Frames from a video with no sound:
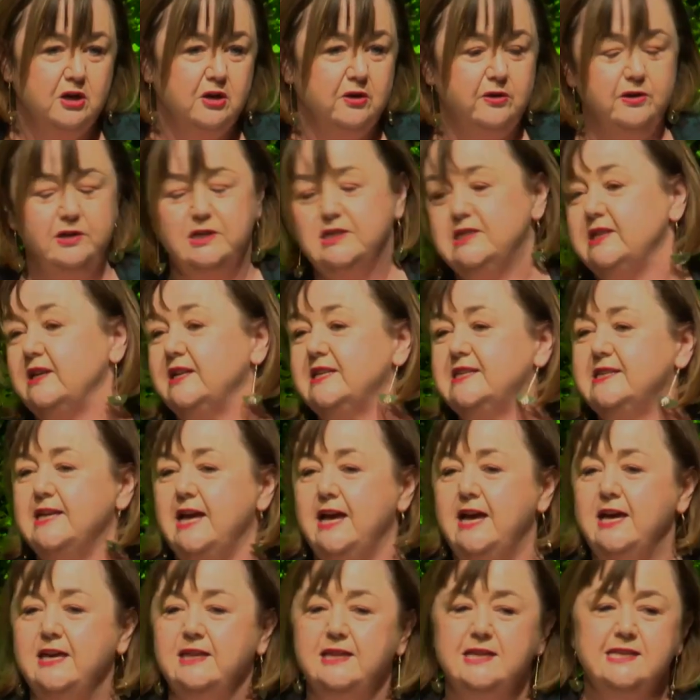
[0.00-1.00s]
or as I
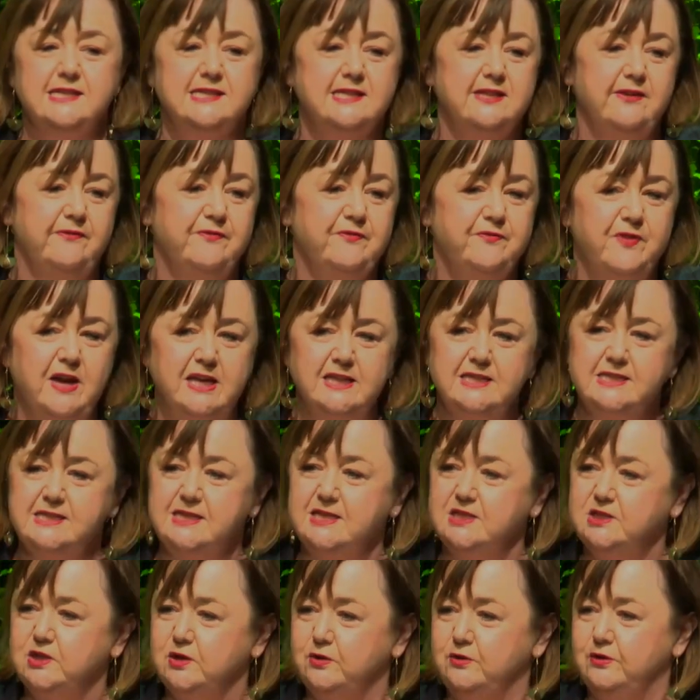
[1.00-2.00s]
say, that's the
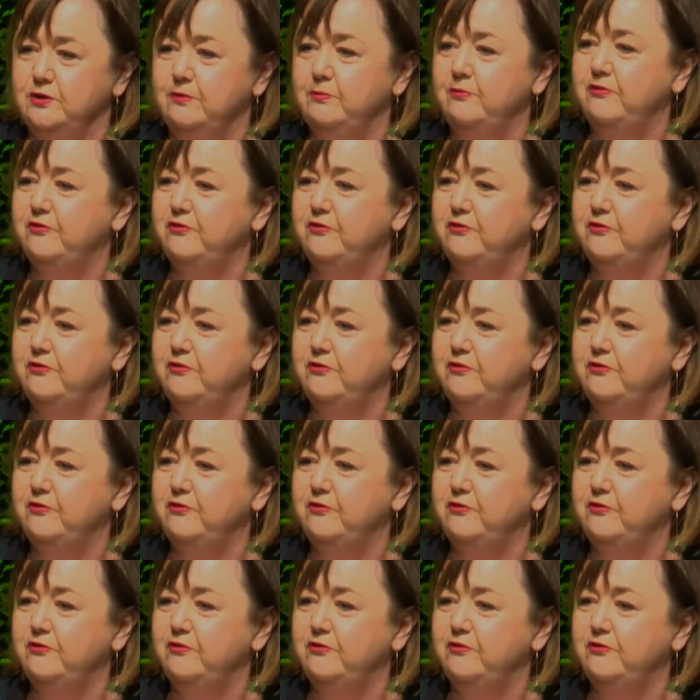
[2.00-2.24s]
fancy term